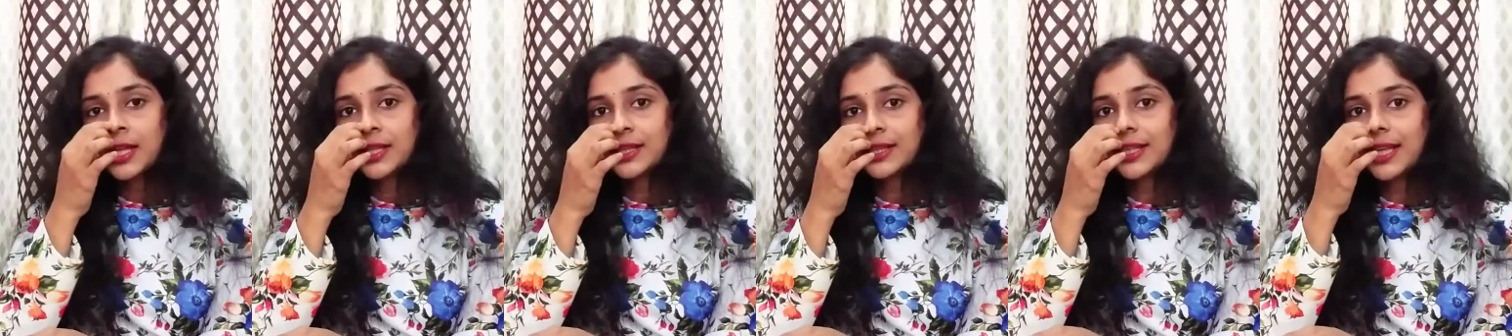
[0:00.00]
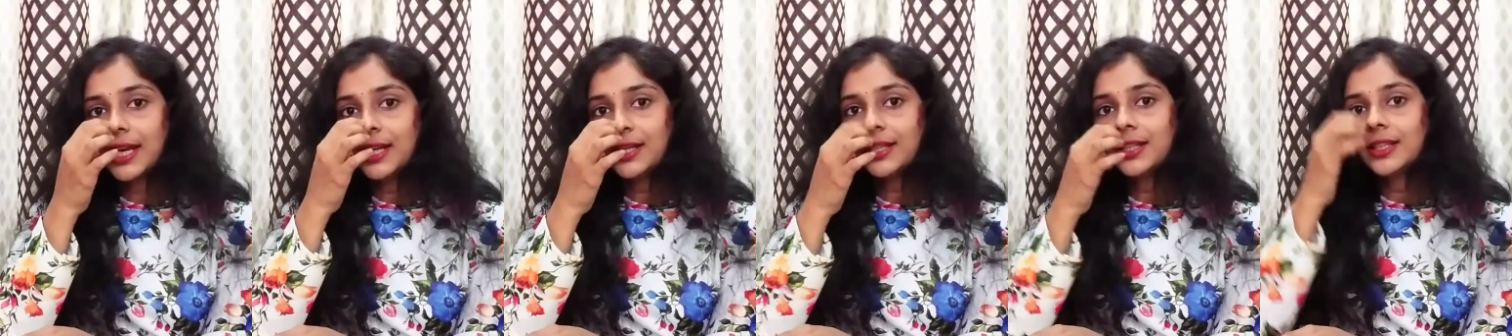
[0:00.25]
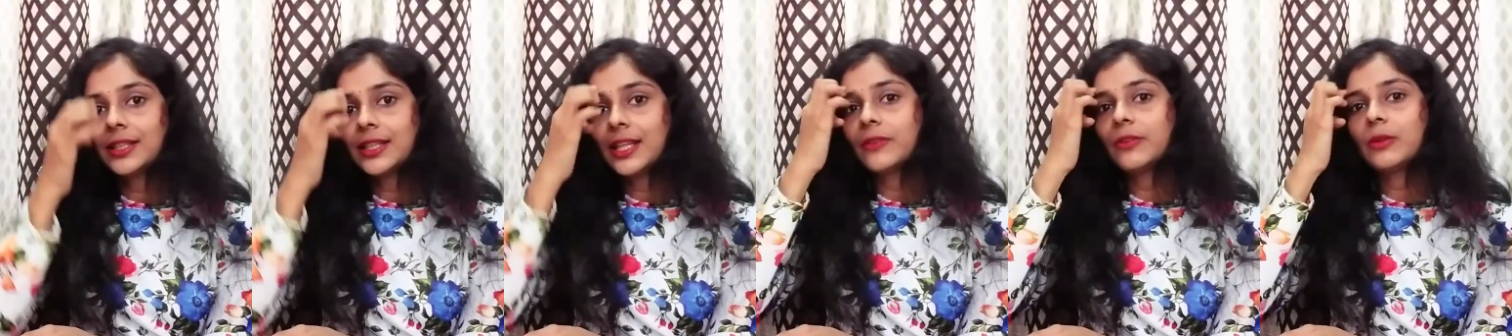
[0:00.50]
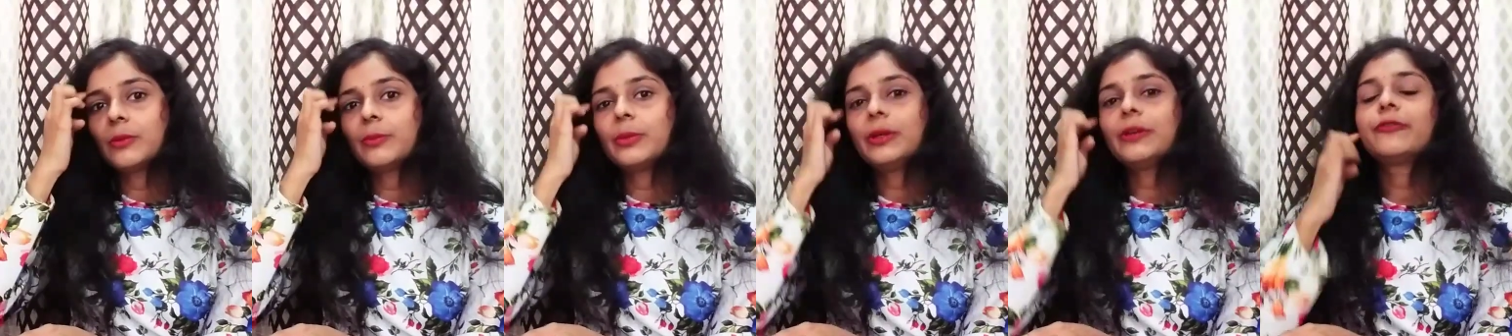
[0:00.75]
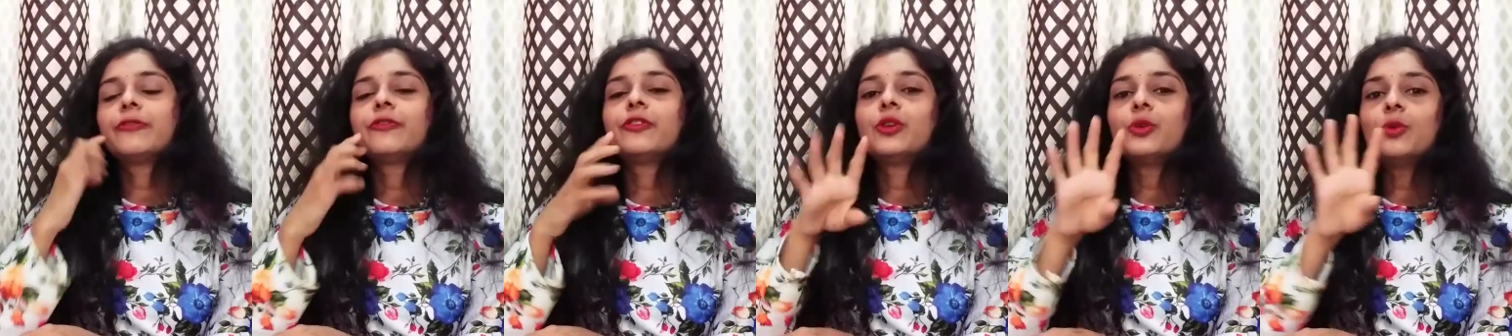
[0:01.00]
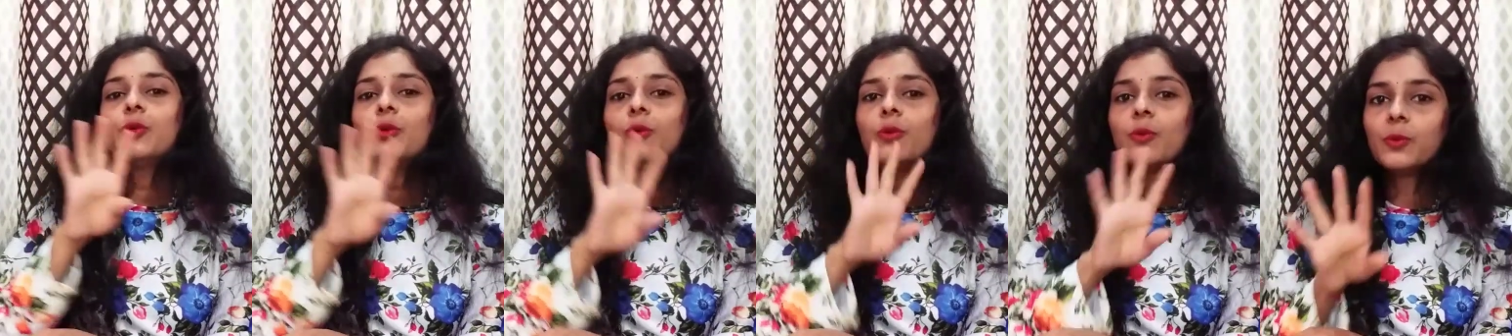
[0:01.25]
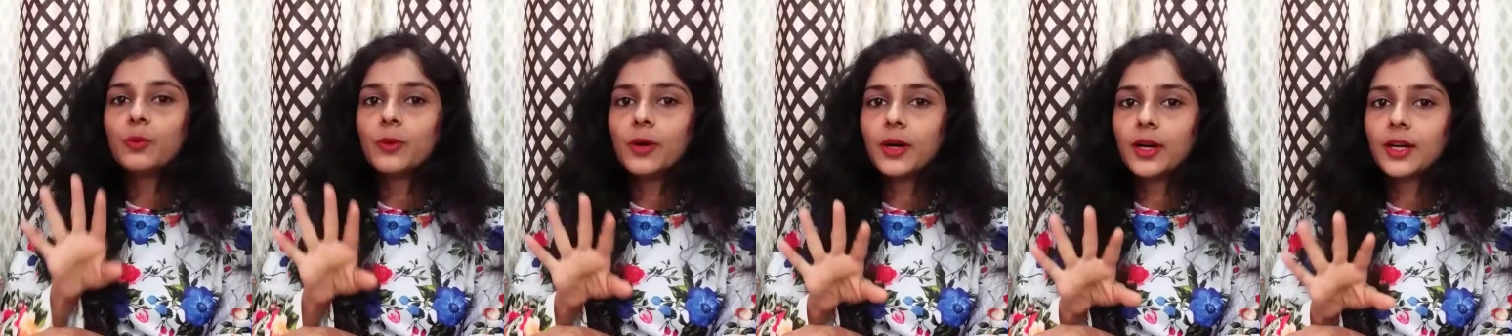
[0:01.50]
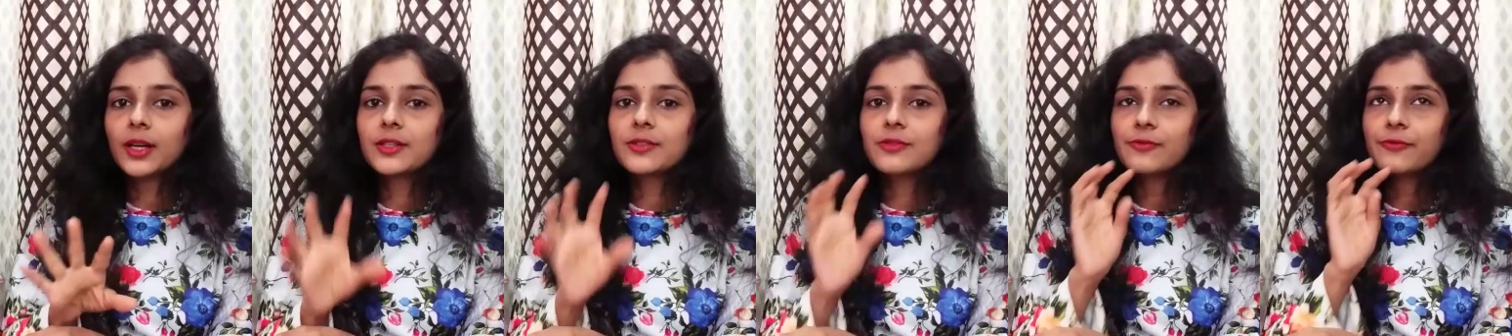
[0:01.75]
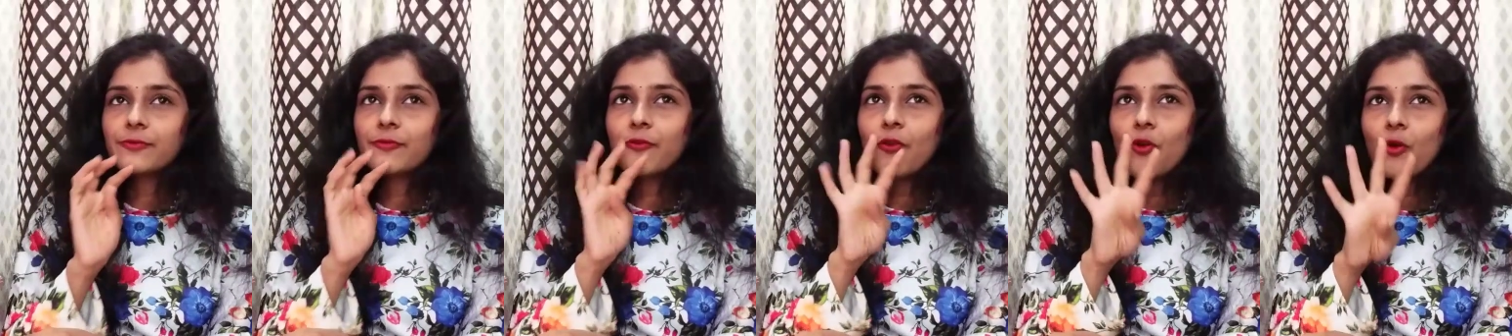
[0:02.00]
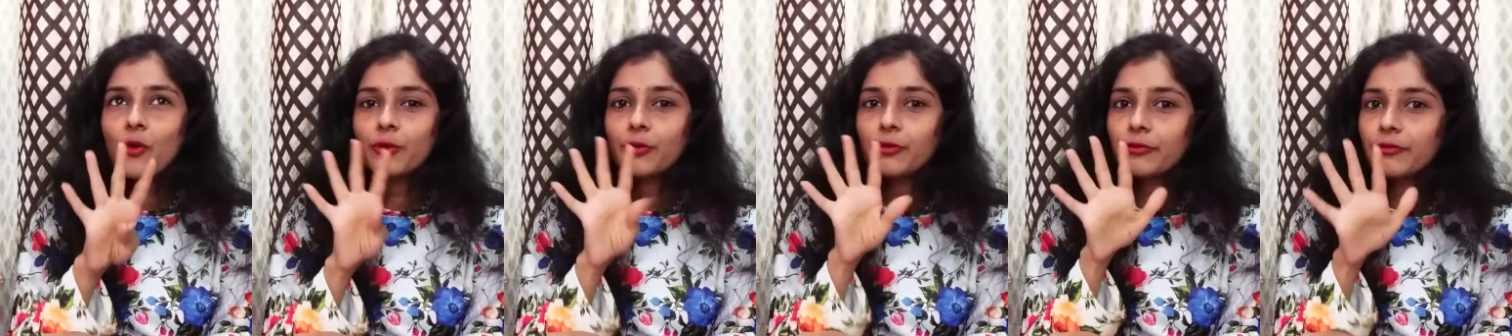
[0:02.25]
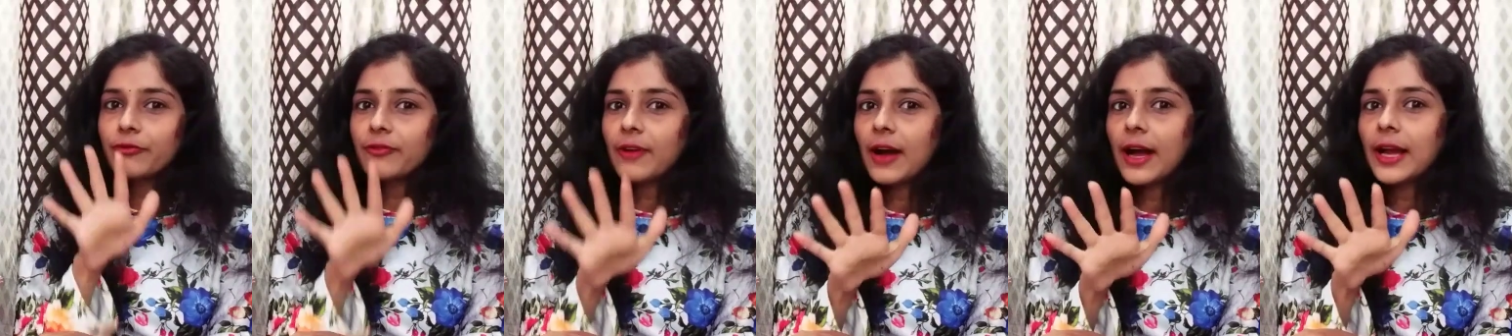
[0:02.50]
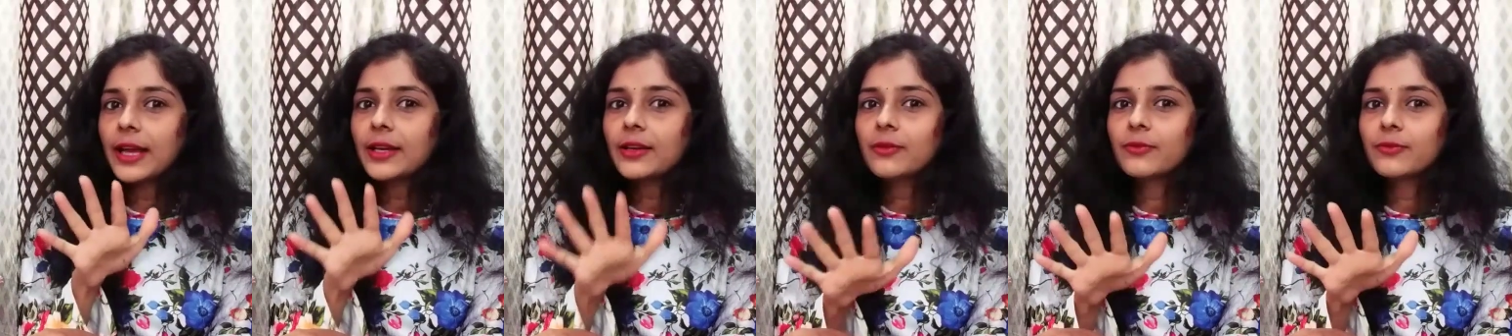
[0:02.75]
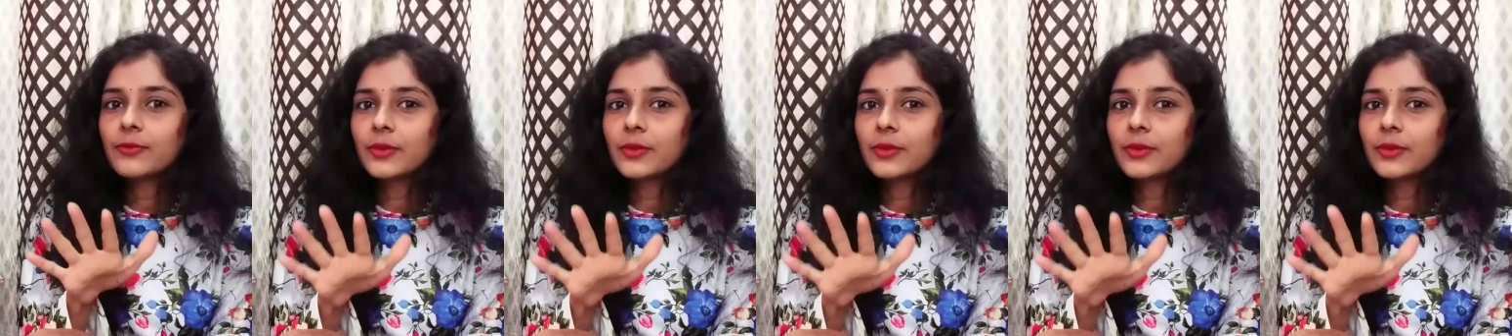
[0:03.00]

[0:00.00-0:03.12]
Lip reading: then there will be few words, 4 to 5